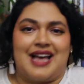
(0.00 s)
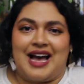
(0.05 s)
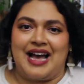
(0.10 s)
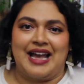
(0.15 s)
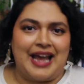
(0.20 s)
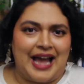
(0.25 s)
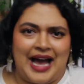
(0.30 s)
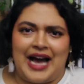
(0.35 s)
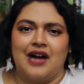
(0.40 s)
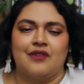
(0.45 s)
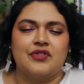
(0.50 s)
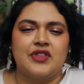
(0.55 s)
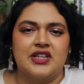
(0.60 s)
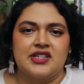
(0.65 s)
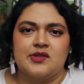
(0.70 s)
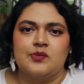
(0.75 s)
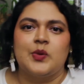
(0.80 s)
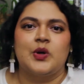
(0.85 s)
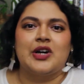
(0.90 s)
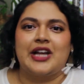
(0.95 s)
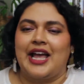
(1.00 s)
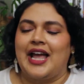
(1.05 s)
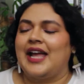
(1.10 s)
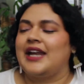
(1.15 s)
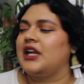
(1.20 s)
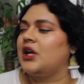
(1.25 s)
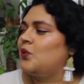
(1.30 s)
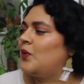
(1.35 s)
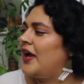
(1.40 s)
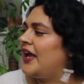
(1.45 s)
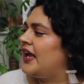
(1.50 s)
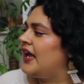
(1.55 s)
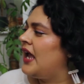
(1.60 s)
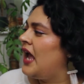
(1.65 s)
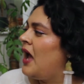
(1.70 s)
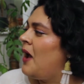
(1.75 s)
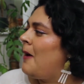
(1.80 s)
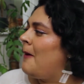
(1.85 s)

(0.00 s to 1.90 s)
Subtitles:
I have this book anyway,